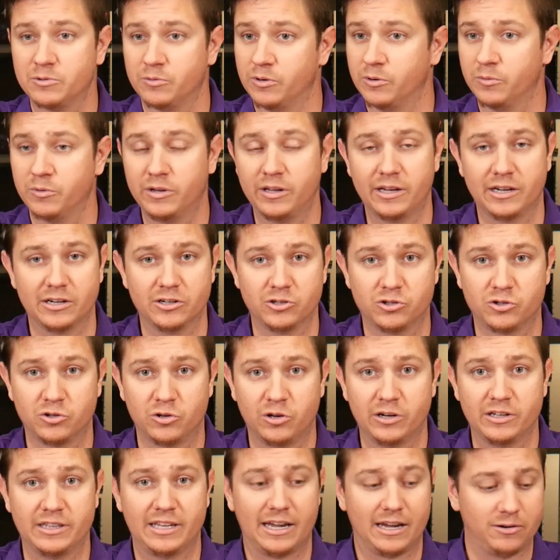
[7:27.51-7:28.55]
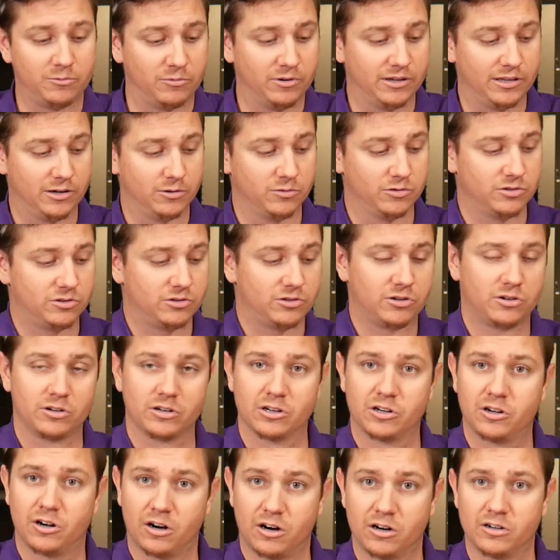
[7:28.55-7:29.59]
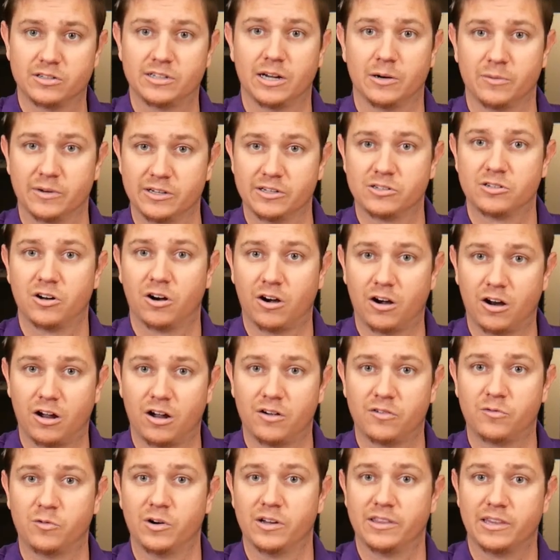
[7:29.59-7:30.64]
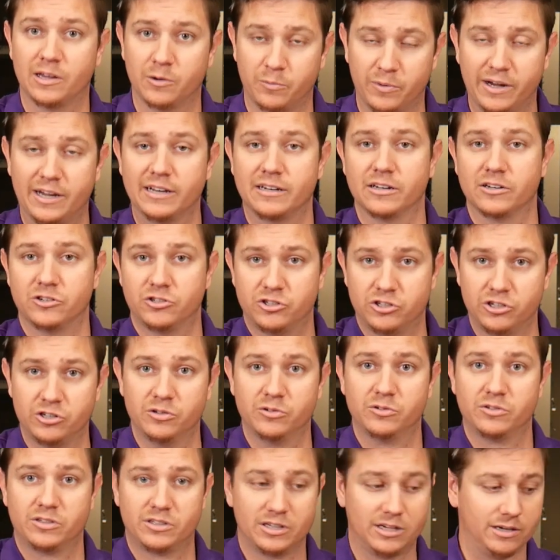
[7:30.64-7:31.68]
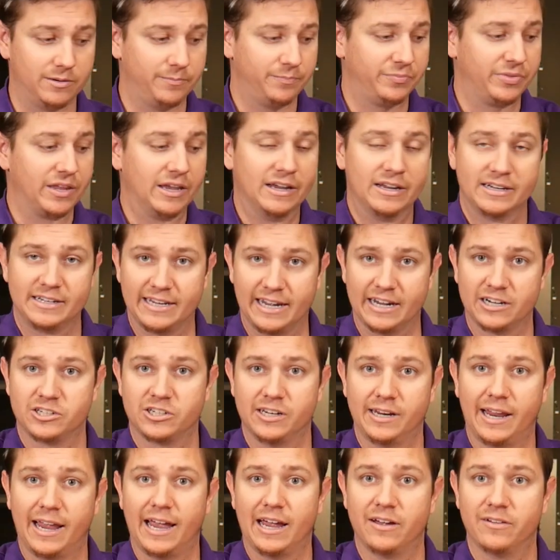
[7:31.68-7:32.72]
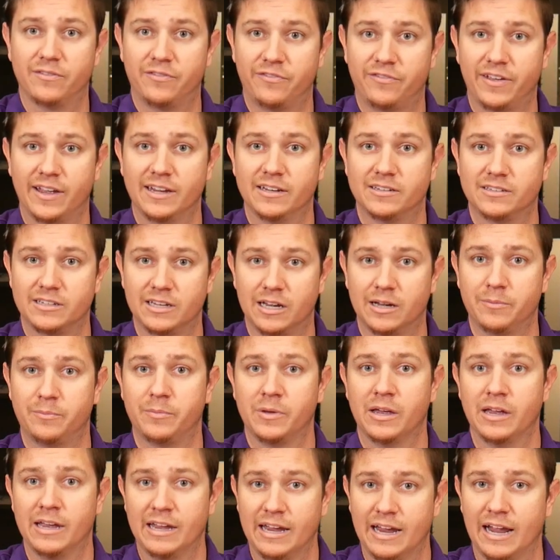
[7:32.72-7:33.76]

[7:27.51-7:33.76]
We really enjoyed that, where there was certain cards that we start off with and we get to choose some to actually have face up,